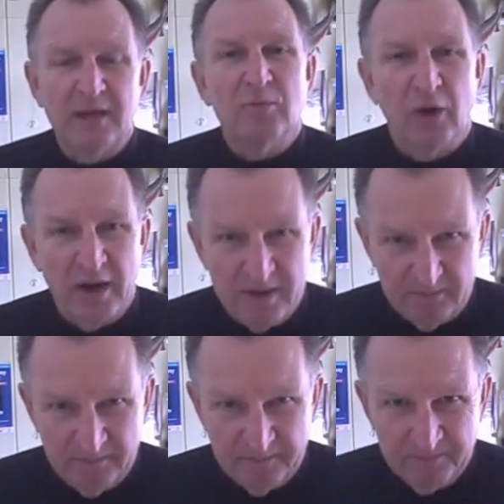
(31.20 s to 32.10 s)

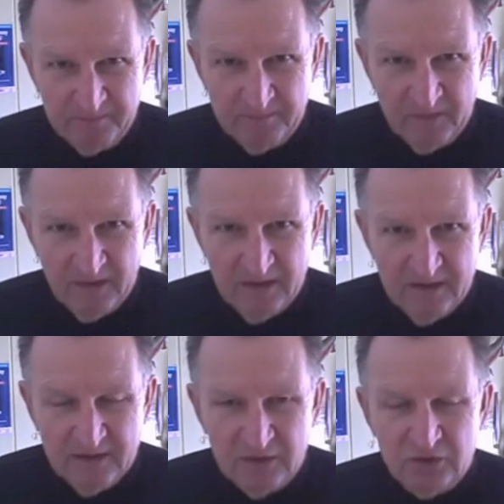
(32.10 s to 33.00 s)
Abraham.
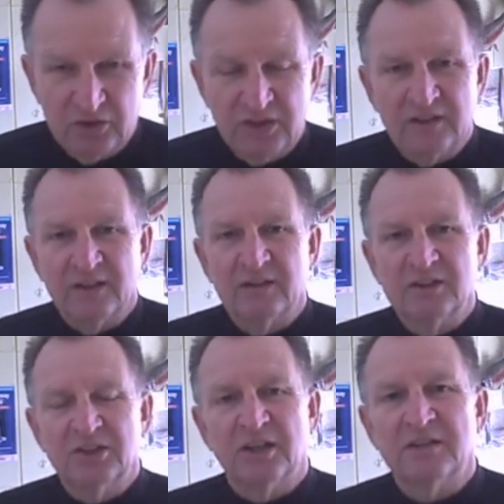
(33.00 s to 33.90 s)
You'll see it there
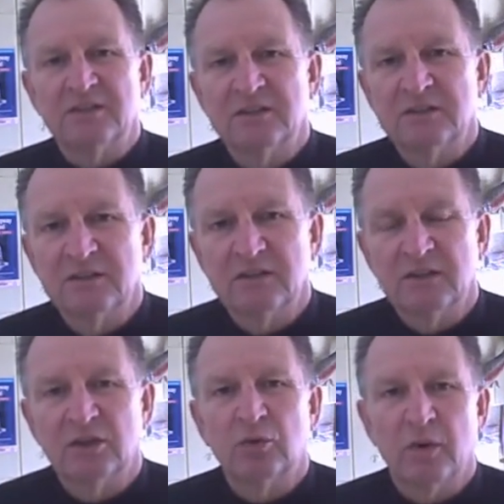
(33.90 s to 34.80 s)
in Genesis,
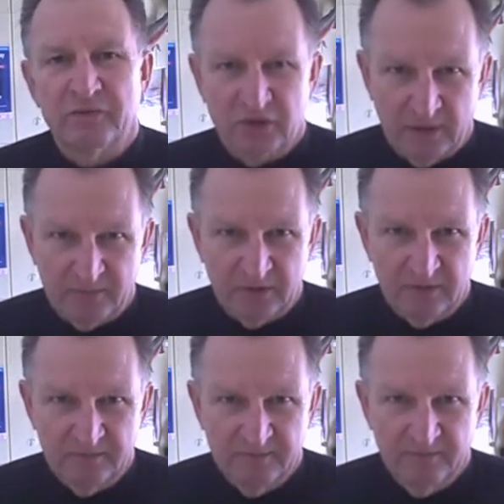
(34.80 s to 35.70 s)
the 12th chapter.